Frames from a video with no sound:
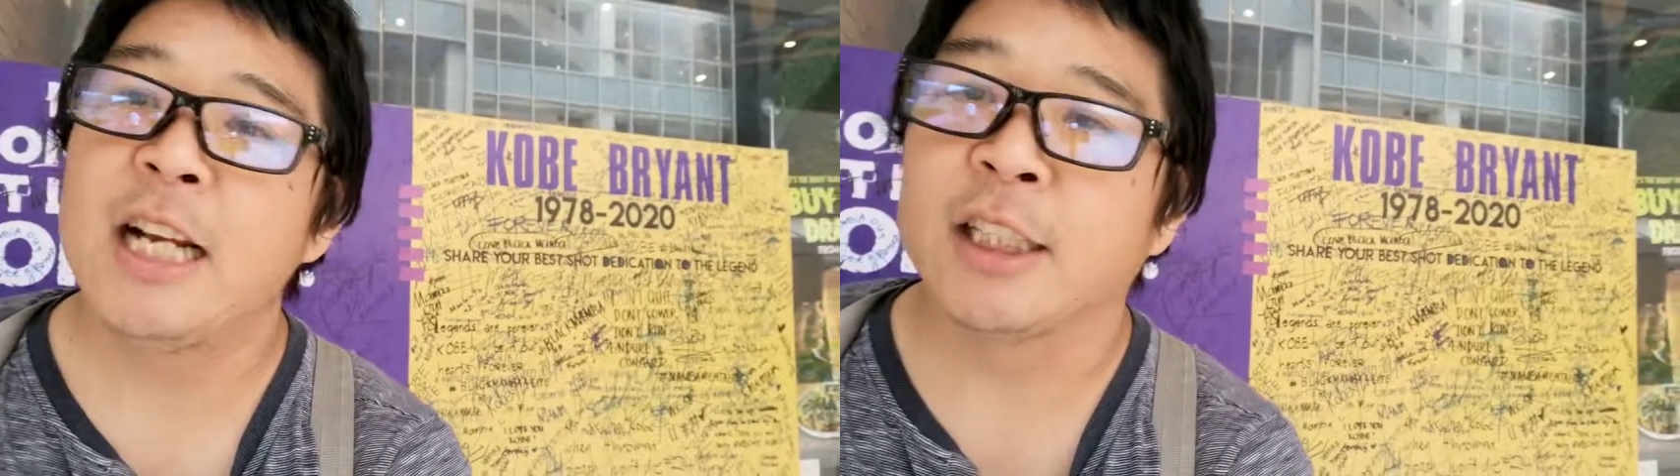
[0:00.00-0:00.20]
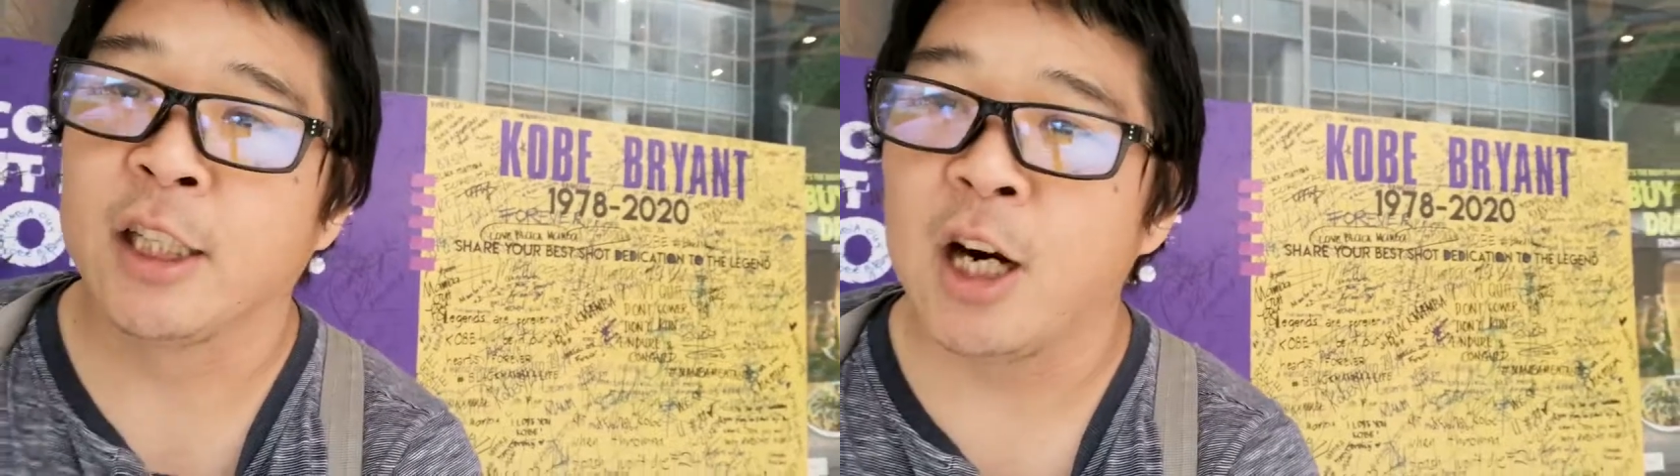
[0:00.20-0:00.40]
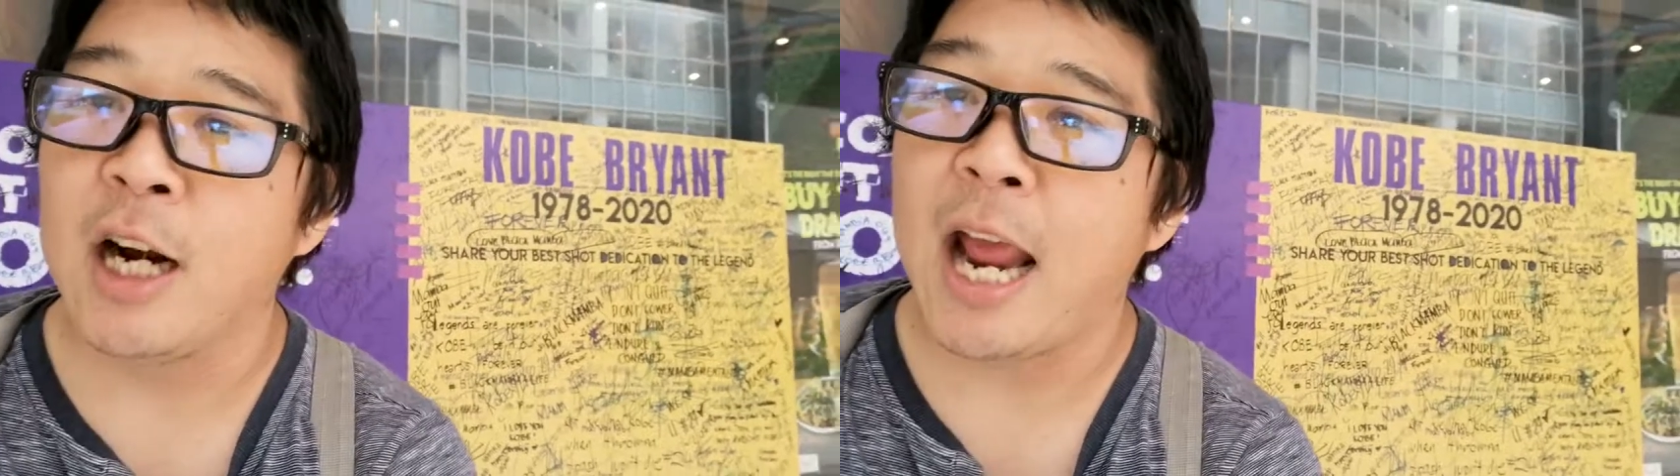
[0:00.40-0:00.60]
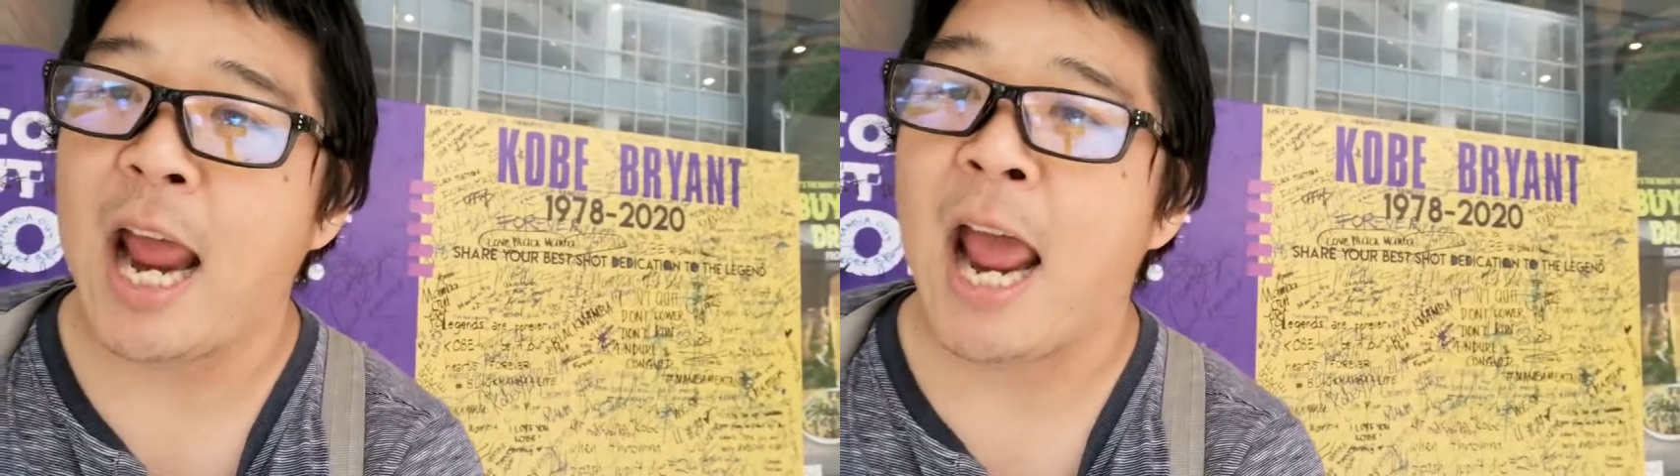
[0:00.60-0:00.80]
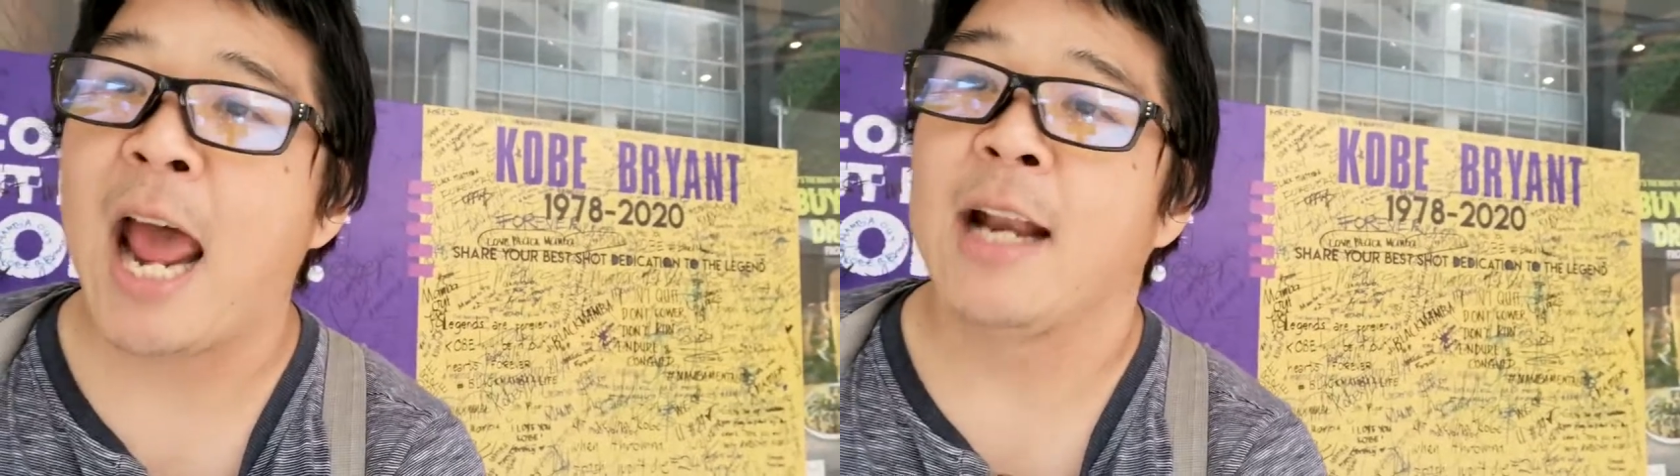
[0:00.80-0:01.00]
is good
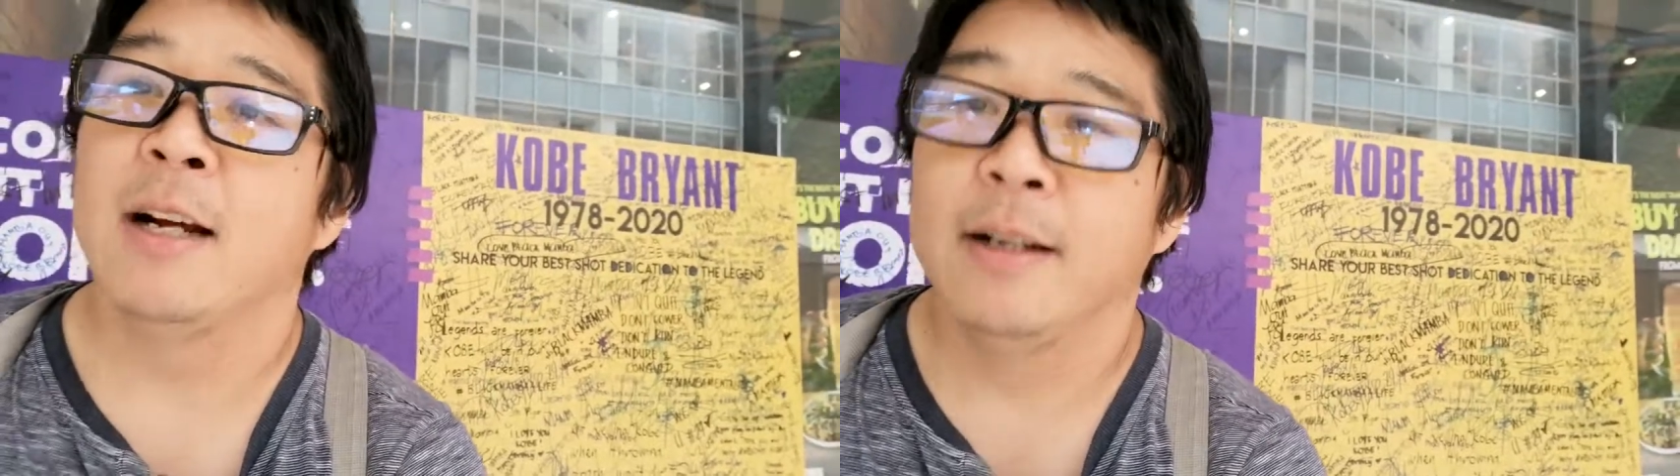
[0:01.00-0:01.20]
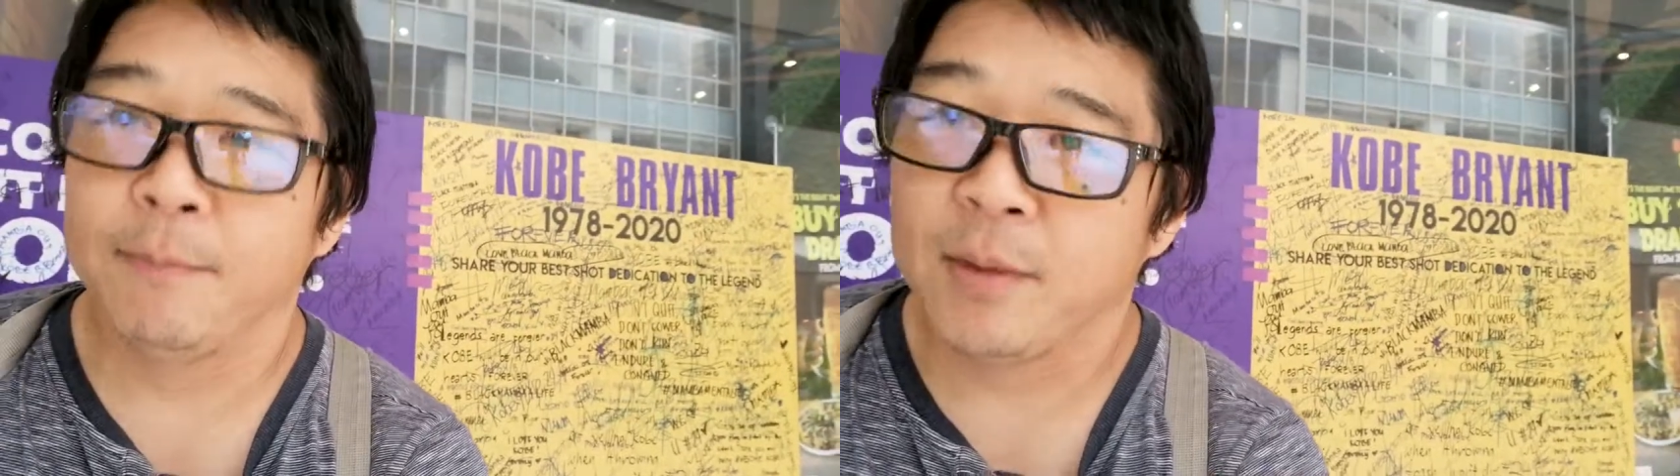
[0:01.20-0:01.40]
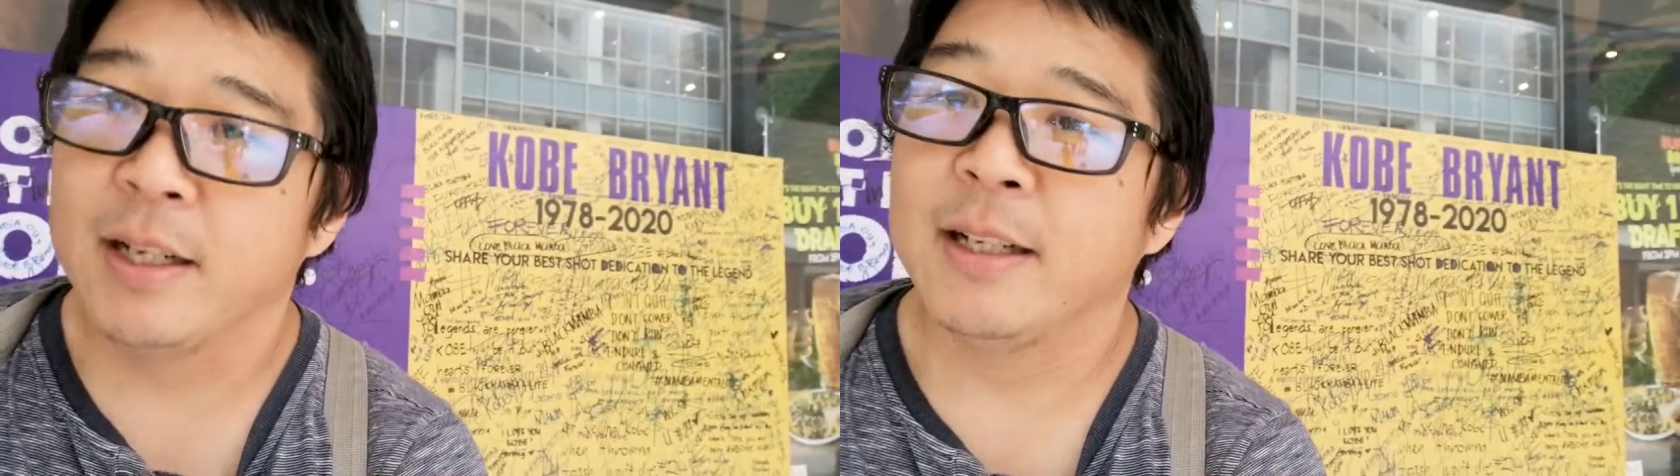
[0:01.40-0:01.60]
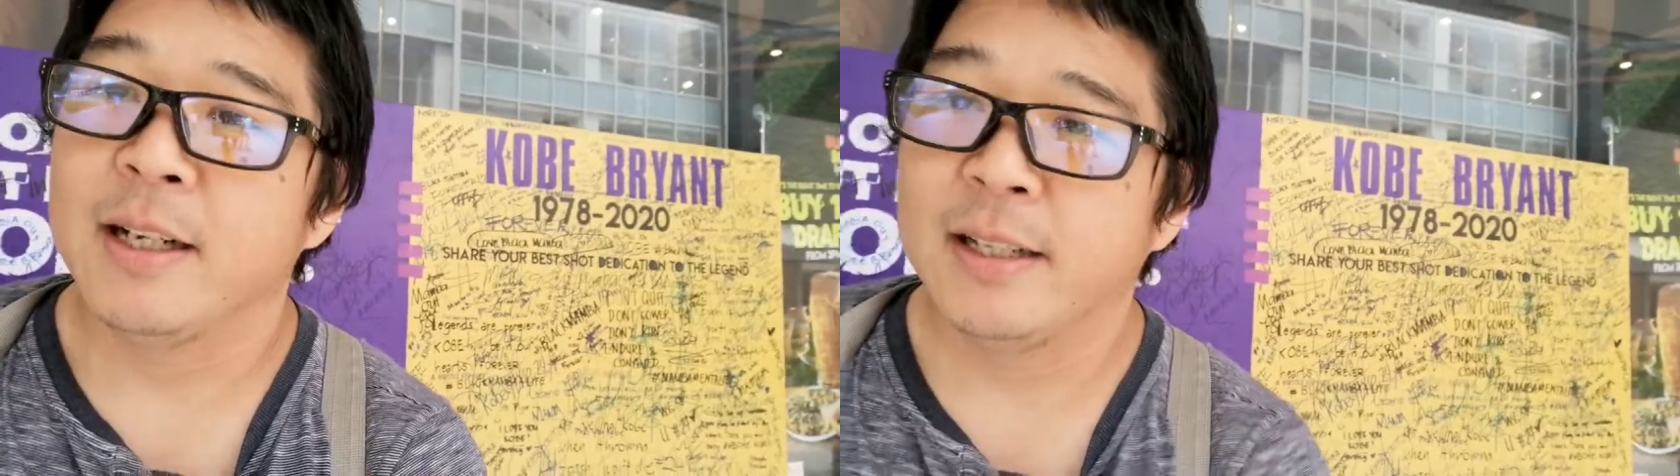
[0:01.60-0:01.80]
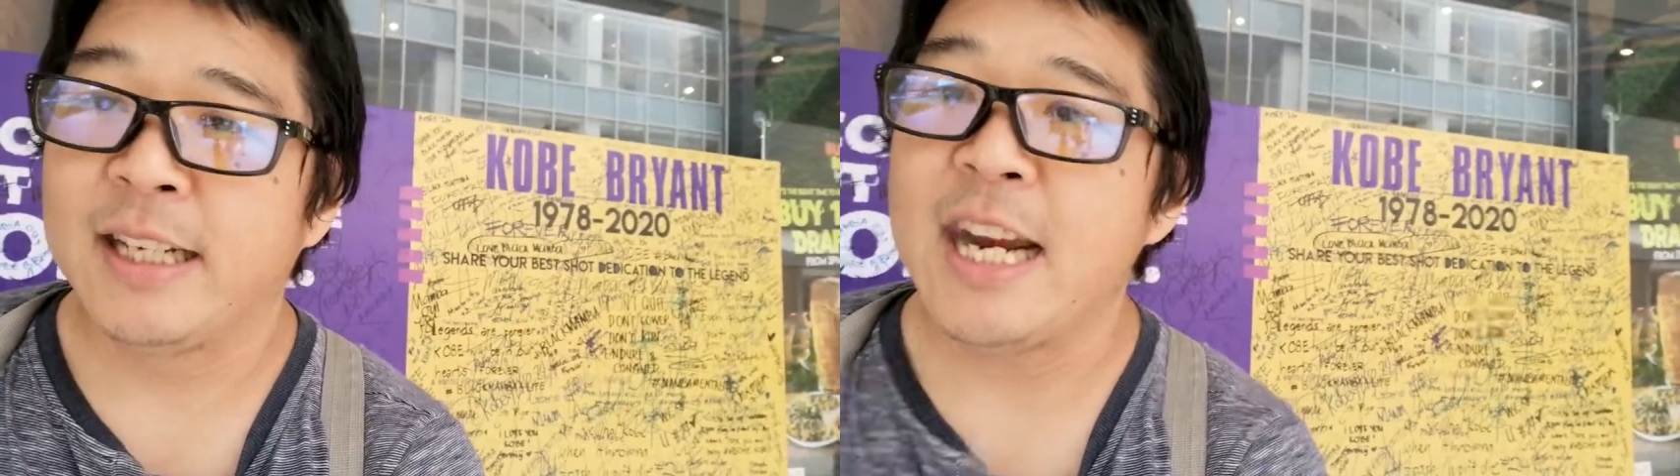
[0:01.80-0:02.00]
at
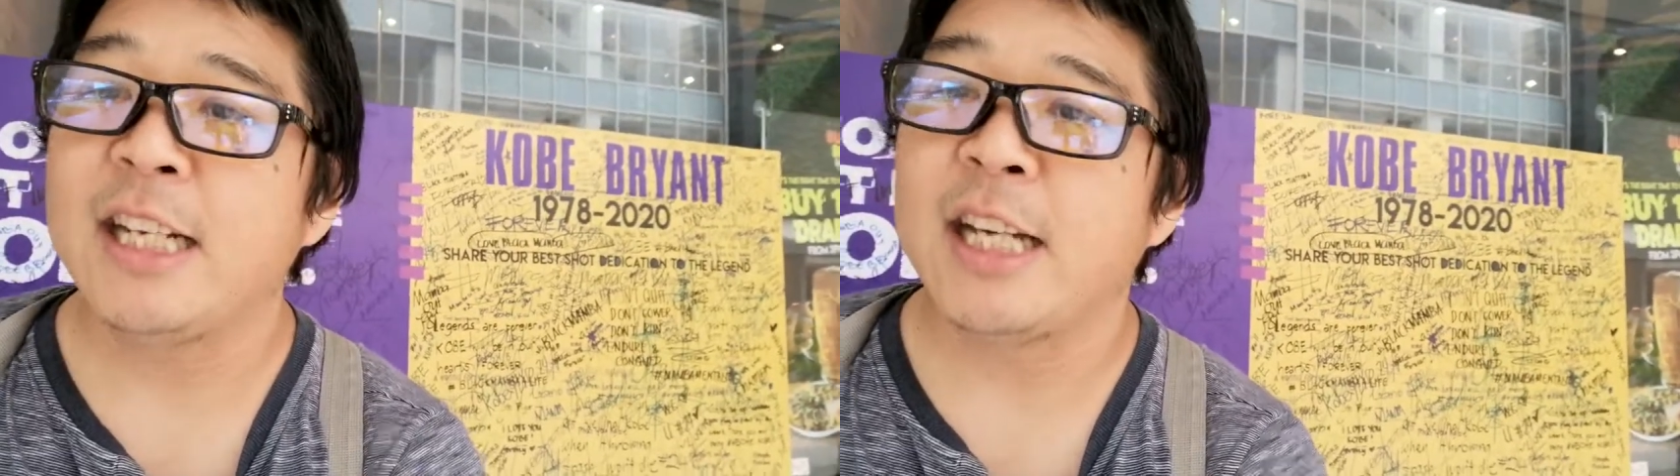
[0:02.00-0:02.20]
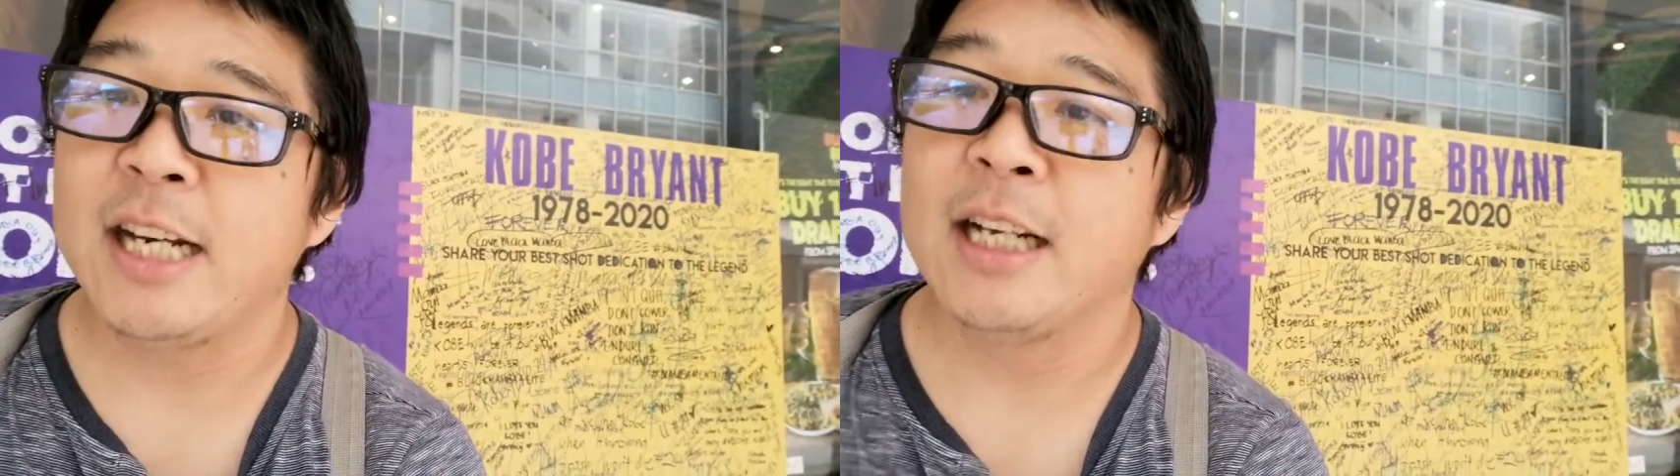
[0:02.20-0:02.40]
teaching